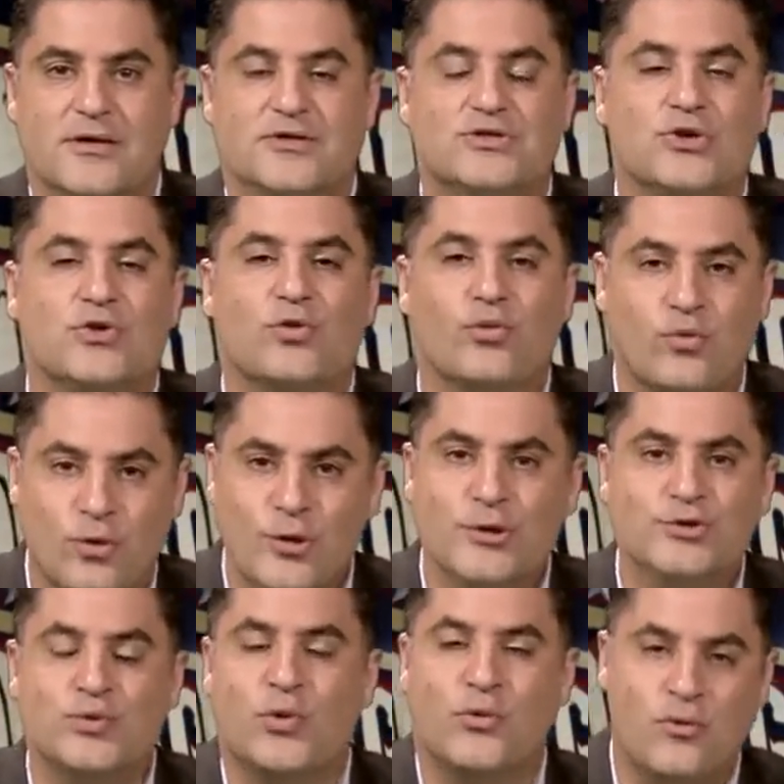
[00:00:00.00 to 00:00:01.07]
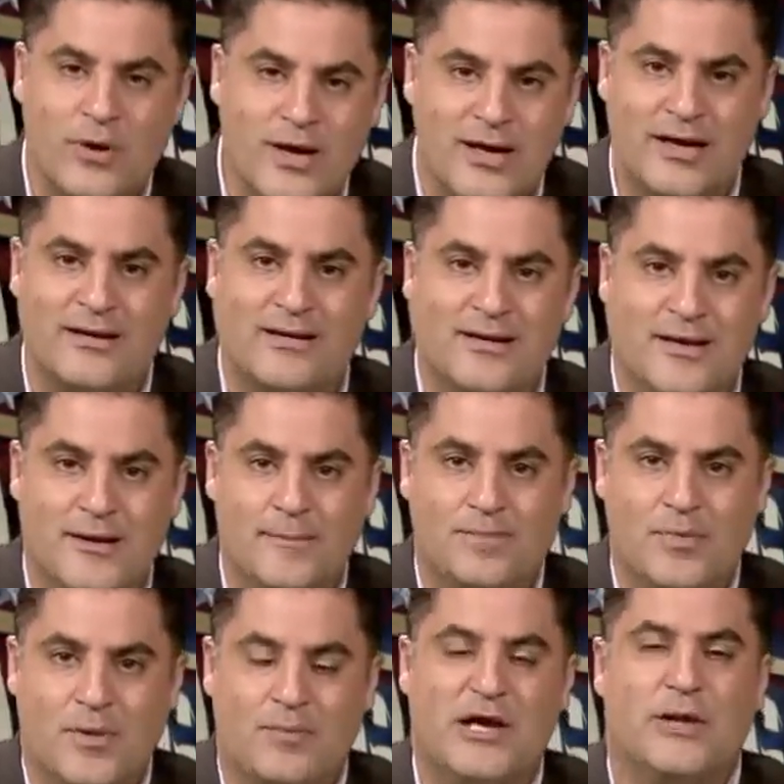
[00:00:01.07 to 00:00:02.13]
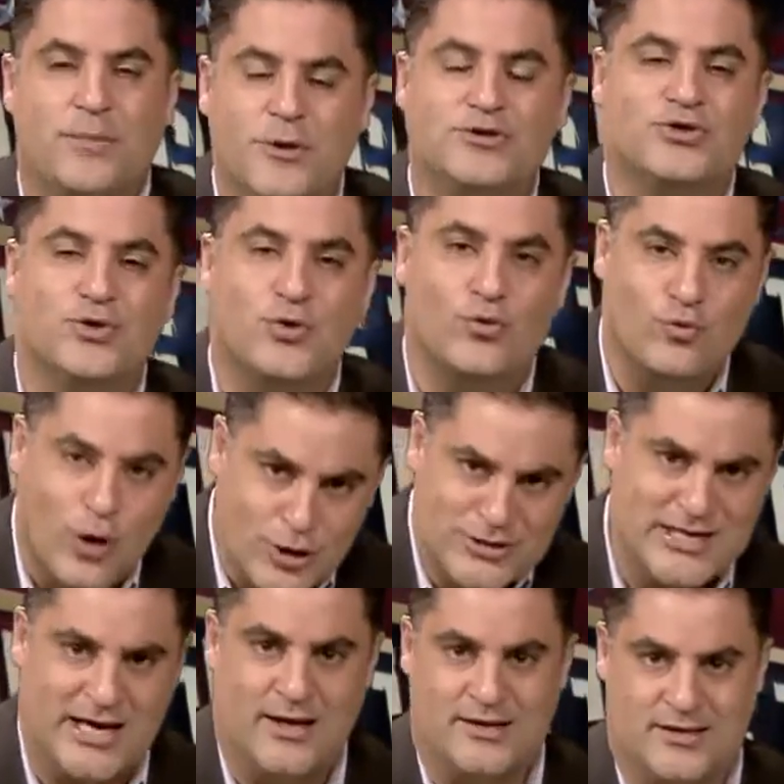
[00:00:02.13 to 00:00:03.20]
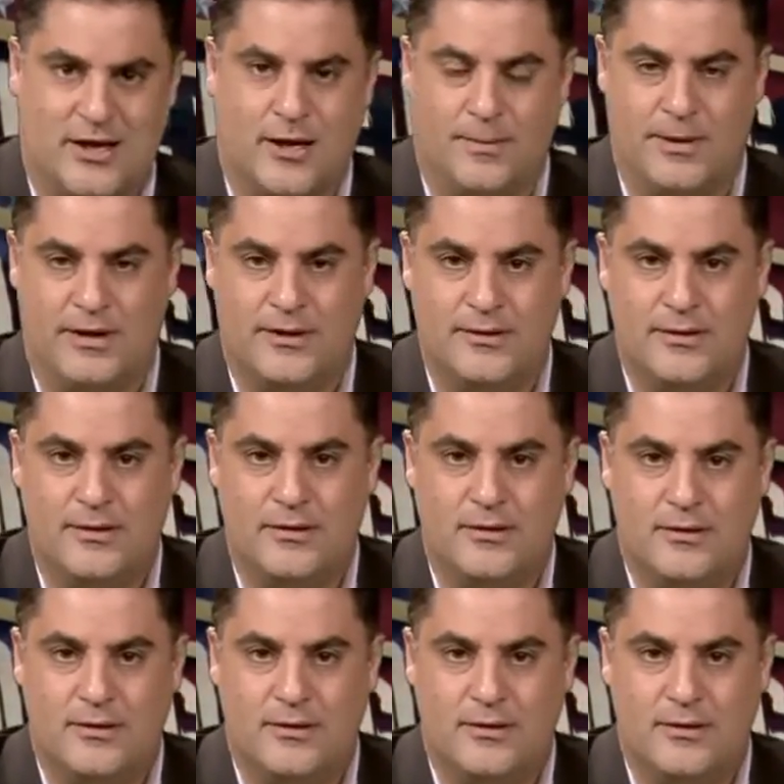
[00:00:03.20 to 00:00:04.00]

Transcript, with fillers: So the rules were rigged by the person who wrote the healthcare bill